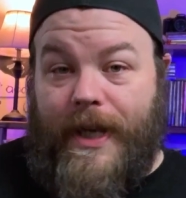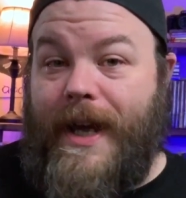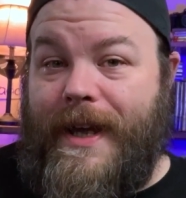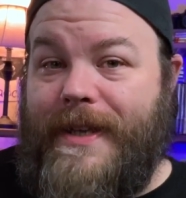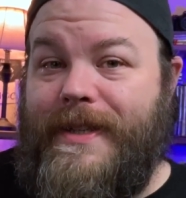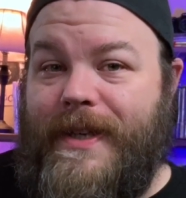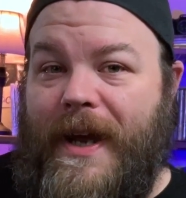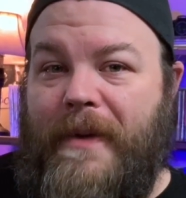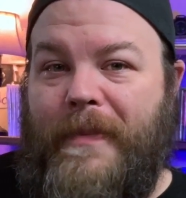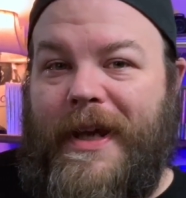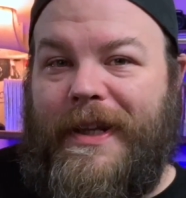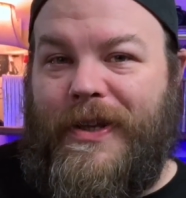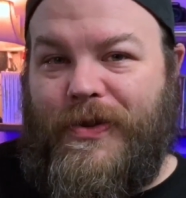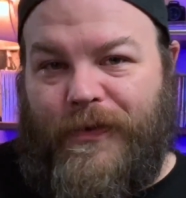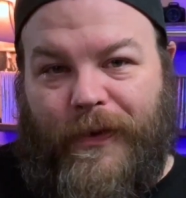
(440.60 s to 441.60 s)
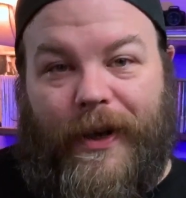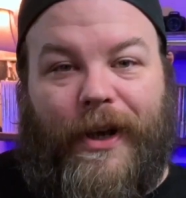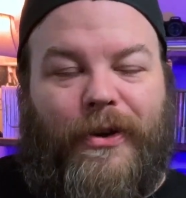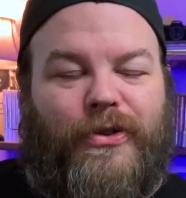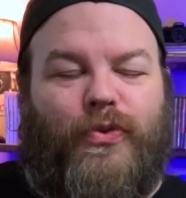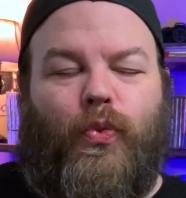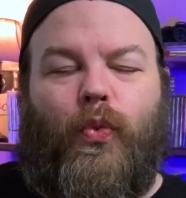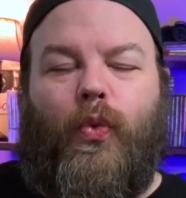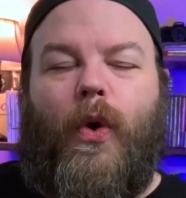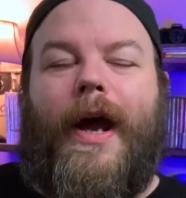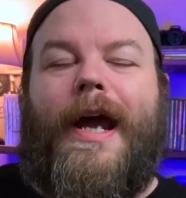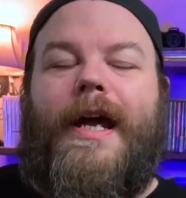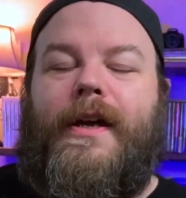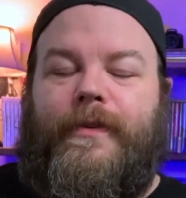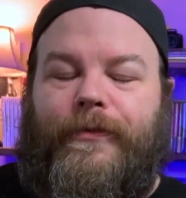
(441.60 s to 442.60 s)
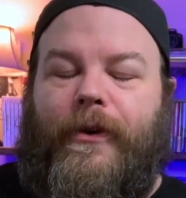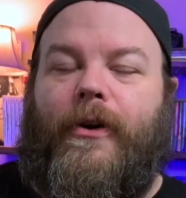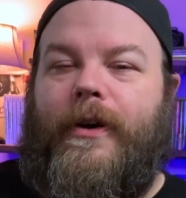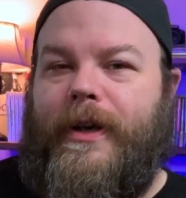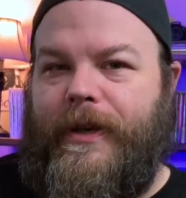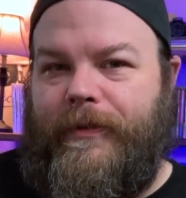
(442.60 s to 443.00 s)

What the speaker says: Yes, I make these videos way far in